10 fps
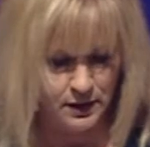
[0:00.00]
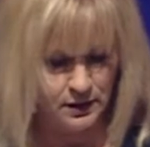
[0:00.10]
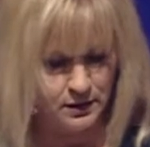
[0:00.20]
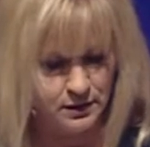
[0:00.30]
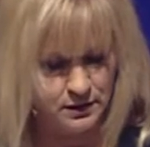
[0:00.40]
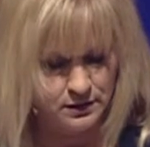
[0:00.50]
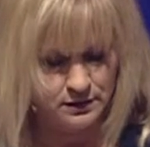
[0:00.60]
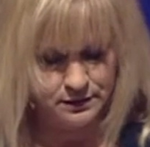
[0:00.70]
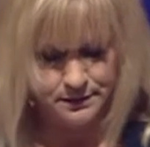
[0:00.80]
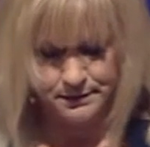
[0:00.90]

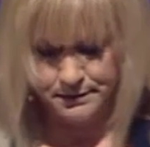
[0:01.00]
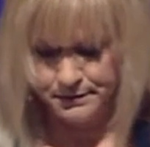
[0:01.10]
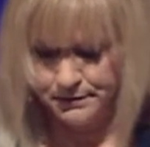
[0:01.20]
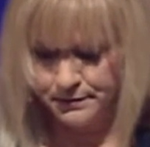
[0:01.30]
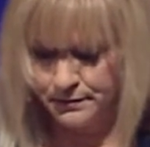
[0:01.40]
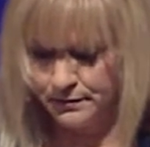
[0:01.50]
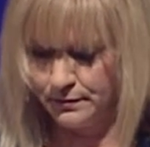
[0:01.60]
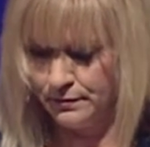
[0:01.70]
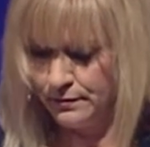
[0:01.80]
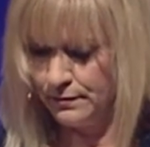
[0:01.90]

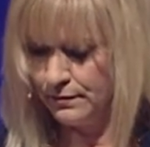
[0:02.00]
(no one is talking)